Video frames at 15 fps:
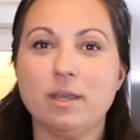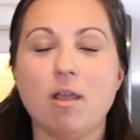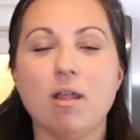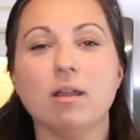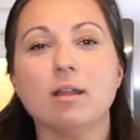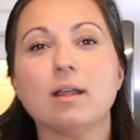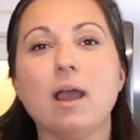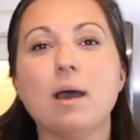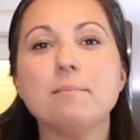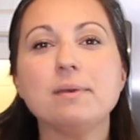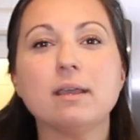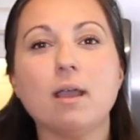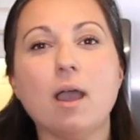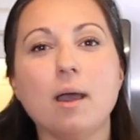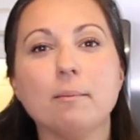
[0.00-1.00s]
are
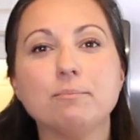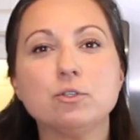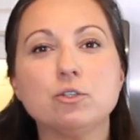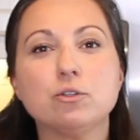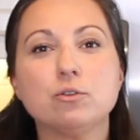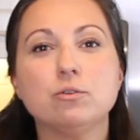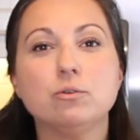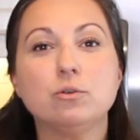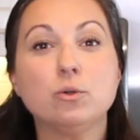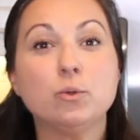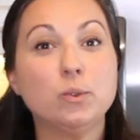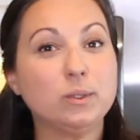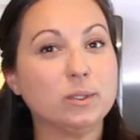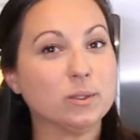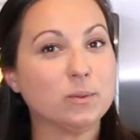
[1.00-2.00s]
coming up to
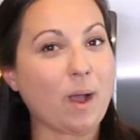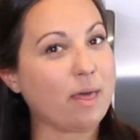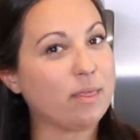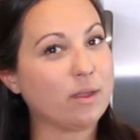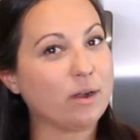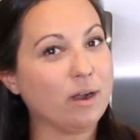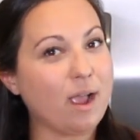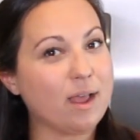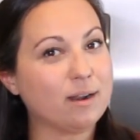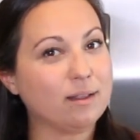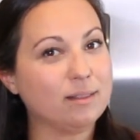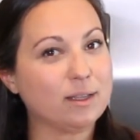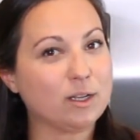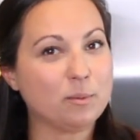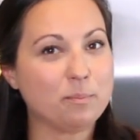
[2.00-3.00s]
cooler weather and a
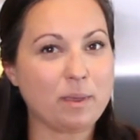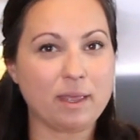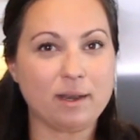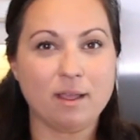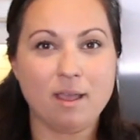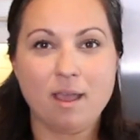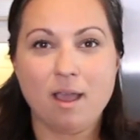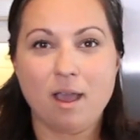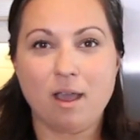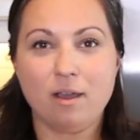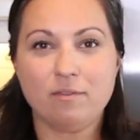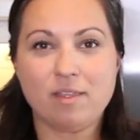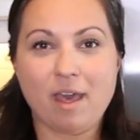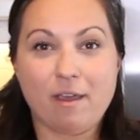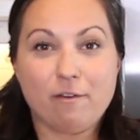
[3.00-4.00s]
little bit
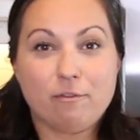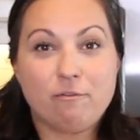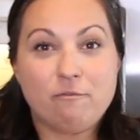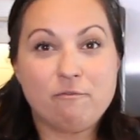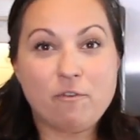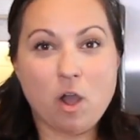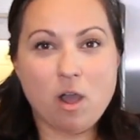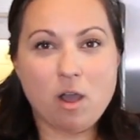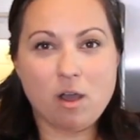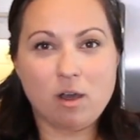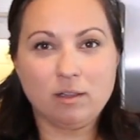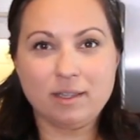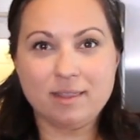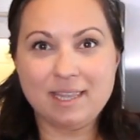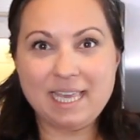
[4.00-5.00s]
of that
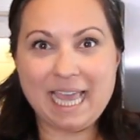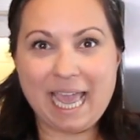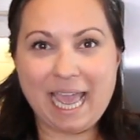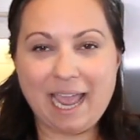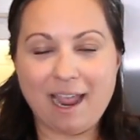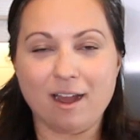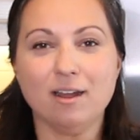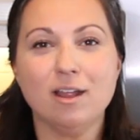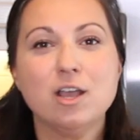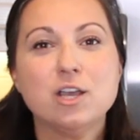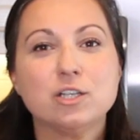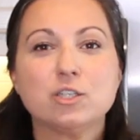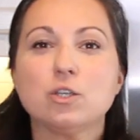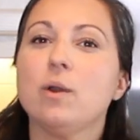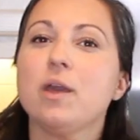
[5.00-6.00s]
fall in the air.
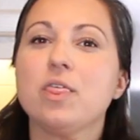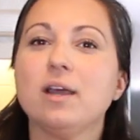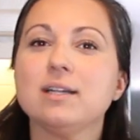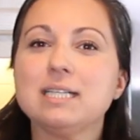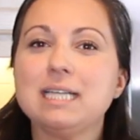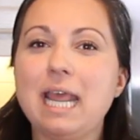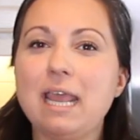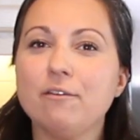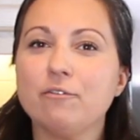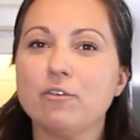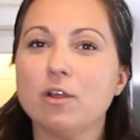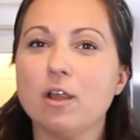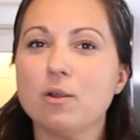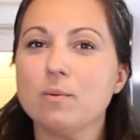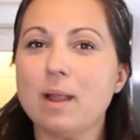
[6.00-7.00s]
So I thought today
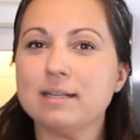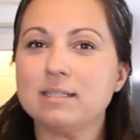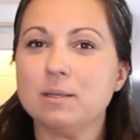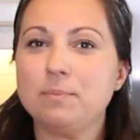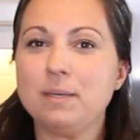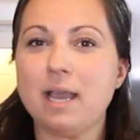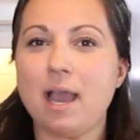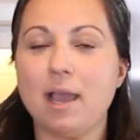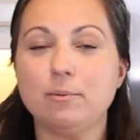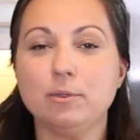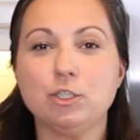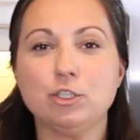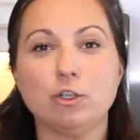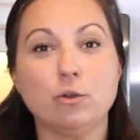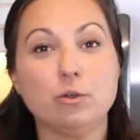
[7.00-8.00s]
for a recipe I
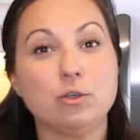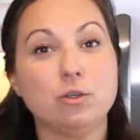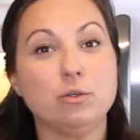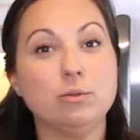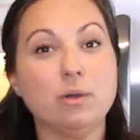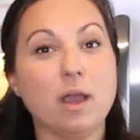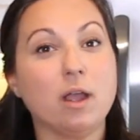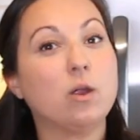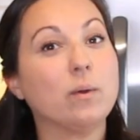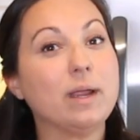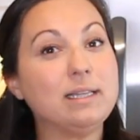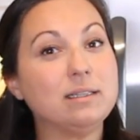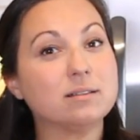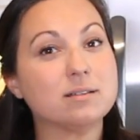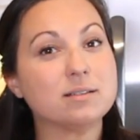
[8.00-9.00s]
would show you a
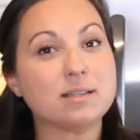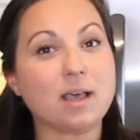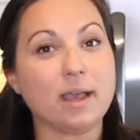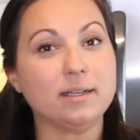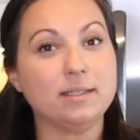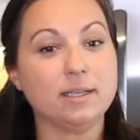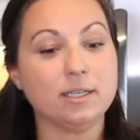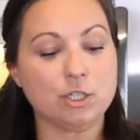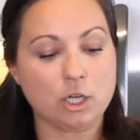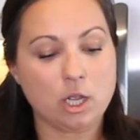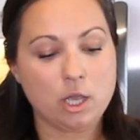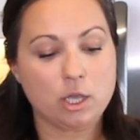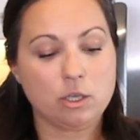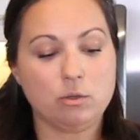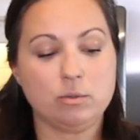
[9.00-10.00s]
great little side dish
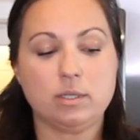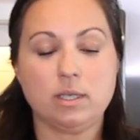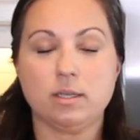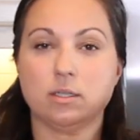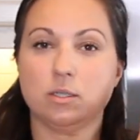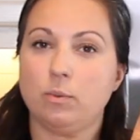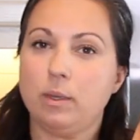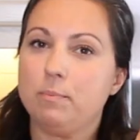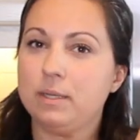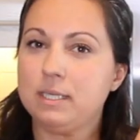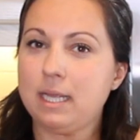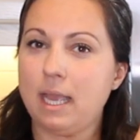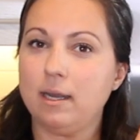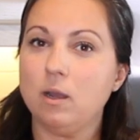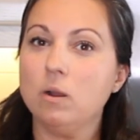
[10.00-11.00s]
using sweet
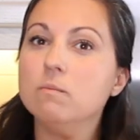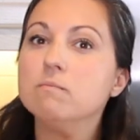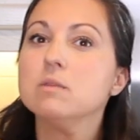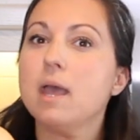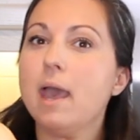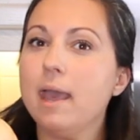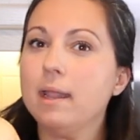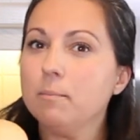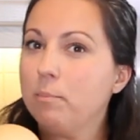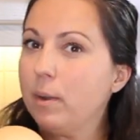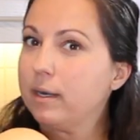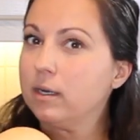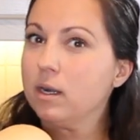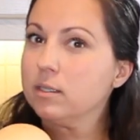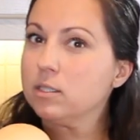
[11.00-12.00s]
potato and
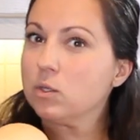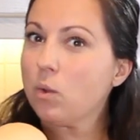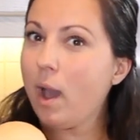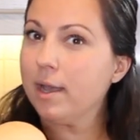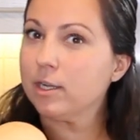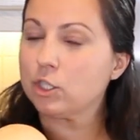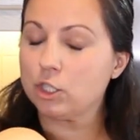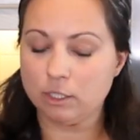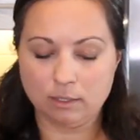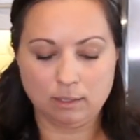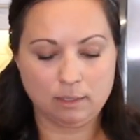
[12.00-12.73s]
butternut squash.